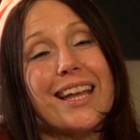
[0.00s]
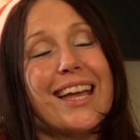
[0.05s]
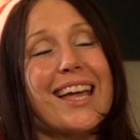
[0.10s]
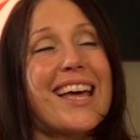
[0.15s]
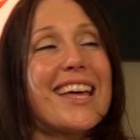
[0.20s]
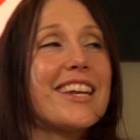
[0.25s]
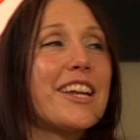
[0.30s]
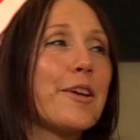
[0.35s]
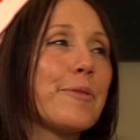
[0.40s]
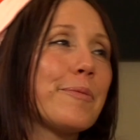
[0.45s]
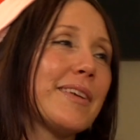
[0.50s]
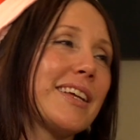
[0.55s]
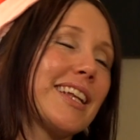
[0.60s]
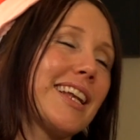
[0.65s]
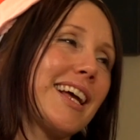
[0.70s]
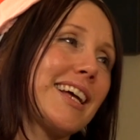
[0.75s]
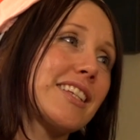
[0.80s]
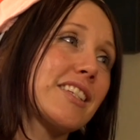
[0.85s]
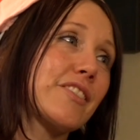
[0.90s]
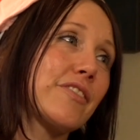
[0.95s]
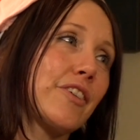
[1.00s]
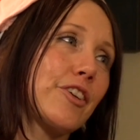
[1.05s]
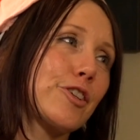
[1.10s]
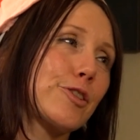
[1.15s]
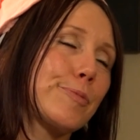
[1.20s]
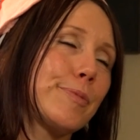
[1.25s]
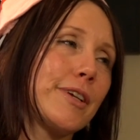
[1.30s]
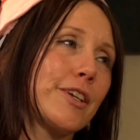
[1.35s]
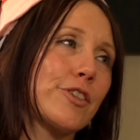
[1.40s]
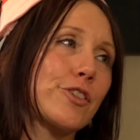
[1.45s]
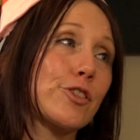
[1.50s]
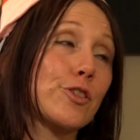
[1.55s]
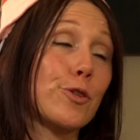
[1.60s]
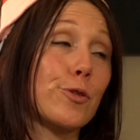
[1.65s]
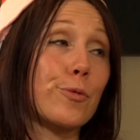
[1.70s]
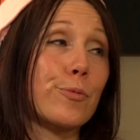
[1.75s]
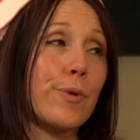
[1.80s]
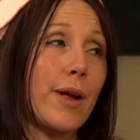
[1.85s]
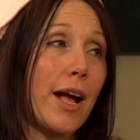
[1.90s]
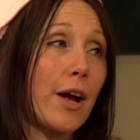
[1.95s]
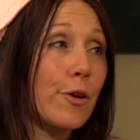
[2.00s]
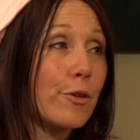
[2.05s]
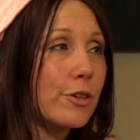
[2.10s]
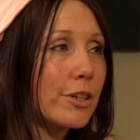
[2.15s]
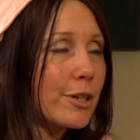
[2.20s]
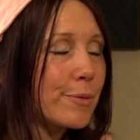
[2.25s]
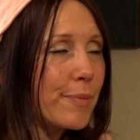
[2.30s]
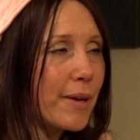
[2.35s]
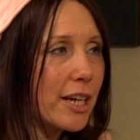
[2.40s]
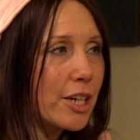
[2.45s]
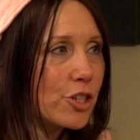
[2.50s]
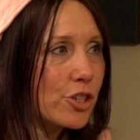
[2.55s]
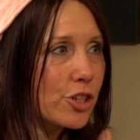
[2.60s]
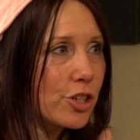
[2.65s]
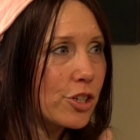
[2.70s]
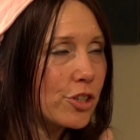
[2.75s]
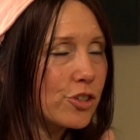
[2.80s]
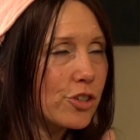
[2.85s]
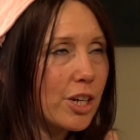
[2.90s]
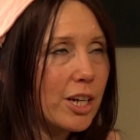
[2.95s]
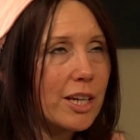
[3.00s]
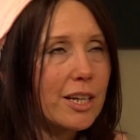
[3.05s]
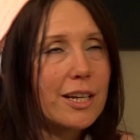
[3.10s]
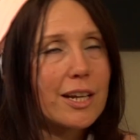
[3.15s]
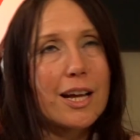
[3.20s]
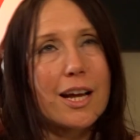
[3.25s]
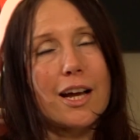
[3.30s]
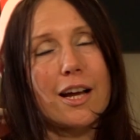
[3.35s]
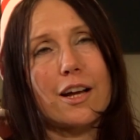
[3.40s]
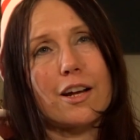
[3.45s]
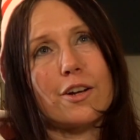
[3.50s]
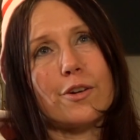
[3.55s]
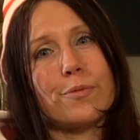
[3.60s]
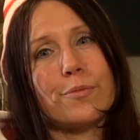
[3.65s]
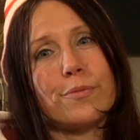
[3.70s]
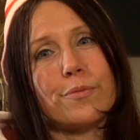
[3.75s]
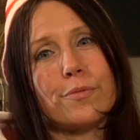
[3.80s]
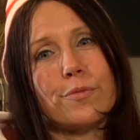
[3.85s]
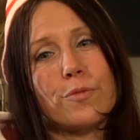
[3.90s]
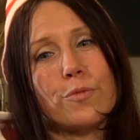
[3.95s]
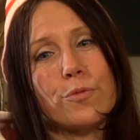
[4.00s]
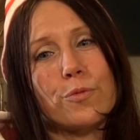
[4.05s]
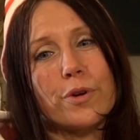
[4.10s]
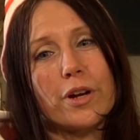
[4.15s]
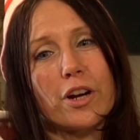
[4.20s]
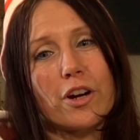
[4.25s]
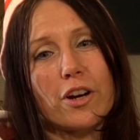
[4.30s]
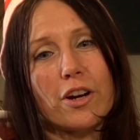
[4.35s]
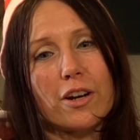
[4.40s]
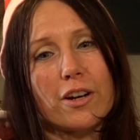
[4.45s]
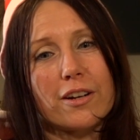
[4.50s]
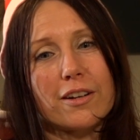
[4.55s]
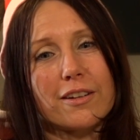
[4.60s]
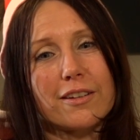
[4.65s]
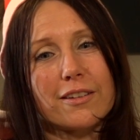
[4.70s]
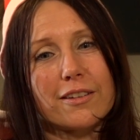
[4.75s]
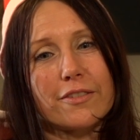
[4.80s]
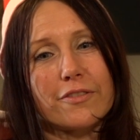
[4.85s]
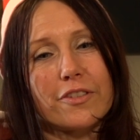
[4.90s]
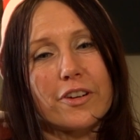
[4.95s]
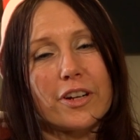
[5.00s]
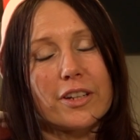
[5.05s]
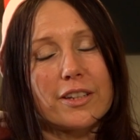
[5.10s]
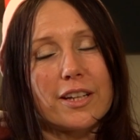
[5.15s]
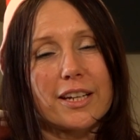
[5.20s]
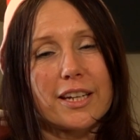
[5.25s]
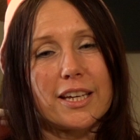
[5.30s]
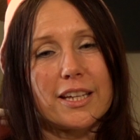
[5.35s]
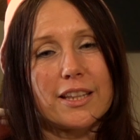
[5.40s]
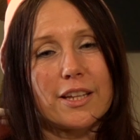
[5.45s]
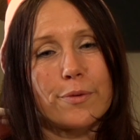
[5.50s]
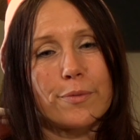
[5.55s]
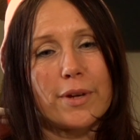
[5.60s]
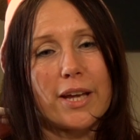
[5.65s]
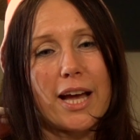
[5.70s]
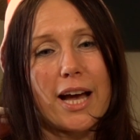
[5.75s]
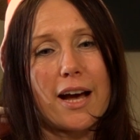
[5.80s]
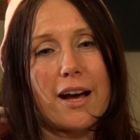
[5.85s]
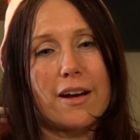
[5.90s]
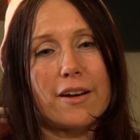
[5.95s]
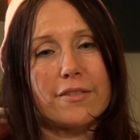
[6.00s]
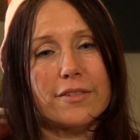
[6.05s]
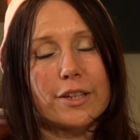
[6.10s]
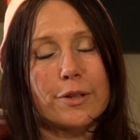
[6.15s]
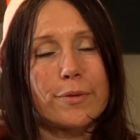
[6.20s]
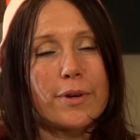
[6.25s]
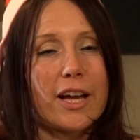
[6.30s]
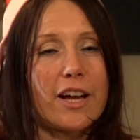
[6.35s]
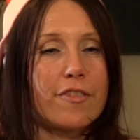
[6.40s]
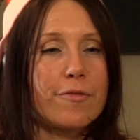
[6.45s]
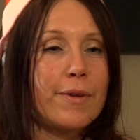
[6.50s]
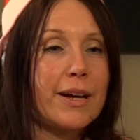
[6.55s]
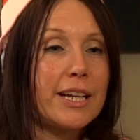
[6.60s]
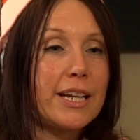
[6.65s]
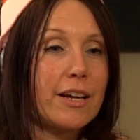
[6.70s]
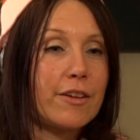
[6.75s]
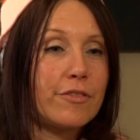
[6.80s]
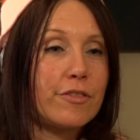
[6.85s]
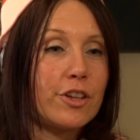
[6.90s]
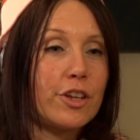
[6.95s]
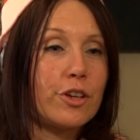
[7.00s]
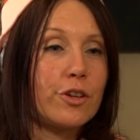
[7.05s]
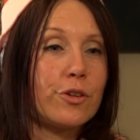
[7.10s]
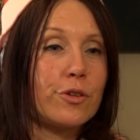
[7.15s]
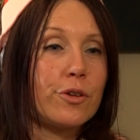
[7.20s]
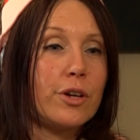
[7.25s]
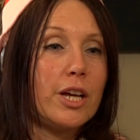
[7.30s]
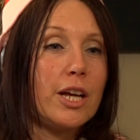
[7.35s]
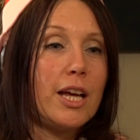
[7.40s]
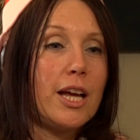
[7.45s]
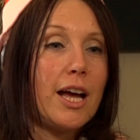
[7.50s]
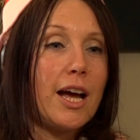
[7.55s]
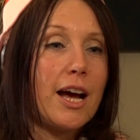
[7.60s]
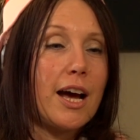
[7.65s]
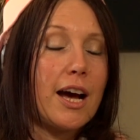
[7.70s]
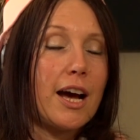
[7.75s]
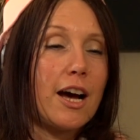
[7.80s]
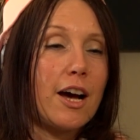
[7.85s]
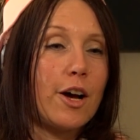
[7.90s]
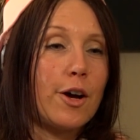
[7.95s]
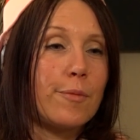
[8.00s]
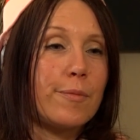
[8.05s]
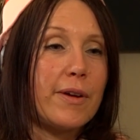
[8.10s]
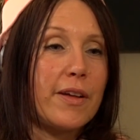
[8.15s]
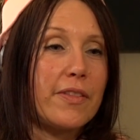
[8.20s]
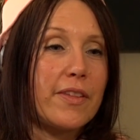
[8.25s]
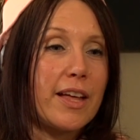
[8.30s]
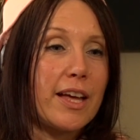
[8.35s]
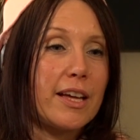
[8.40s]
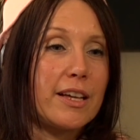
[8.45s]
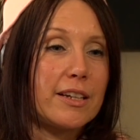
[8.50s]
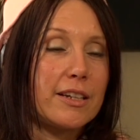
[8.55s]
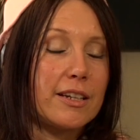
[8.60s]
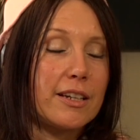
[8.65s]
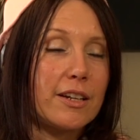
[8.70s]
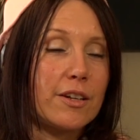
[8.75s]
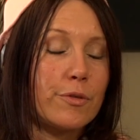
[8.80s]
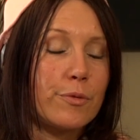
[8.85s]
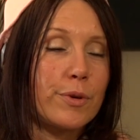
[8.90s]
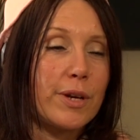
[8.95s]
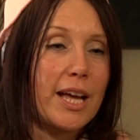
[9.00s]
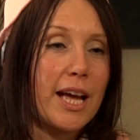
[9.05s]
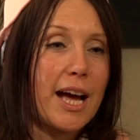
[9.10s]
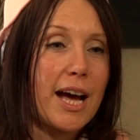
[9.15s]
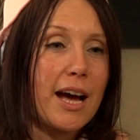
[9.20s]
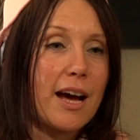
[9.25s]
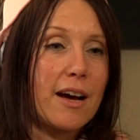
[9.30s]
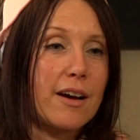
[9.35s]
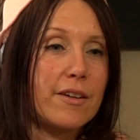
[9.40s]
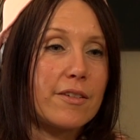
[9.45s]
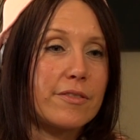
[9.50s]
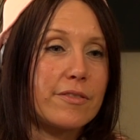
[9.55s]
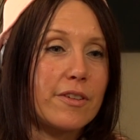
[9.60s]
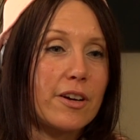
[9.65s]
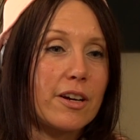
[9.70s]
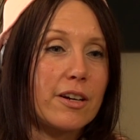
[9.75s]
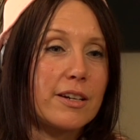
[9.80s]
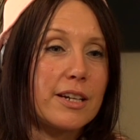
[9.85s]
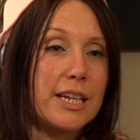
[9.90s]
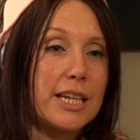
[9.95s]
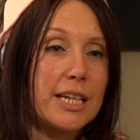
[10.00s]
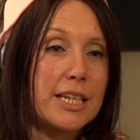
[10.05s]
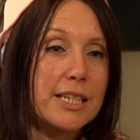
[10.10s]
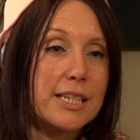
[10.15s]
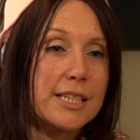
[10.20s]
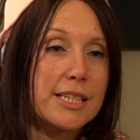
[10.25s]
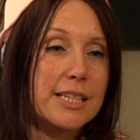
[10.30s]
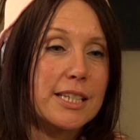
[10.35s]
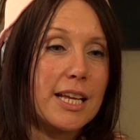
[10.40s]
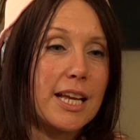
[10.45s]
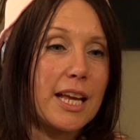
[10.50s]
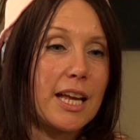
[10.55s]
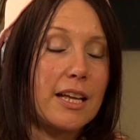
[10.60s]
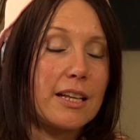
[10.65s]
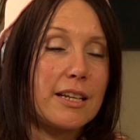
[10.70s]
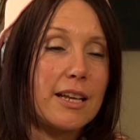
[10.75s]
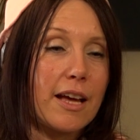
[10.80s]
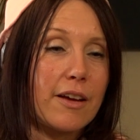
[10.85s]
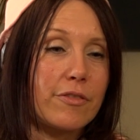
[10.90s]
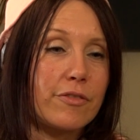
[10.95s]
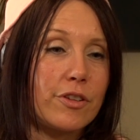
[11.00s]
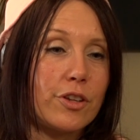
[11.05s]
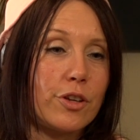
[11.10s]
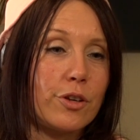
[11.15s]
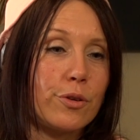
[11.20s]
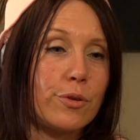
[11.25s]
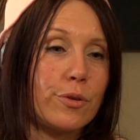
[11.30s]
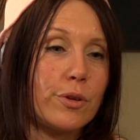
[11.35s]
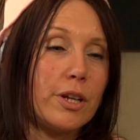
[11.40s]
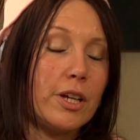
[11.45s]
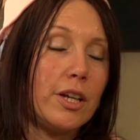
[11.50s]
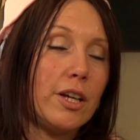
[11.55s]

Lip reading: And I mean, as far as being surrounded by children, we're very lucky that we have my nephew, and then we have our niece and nephew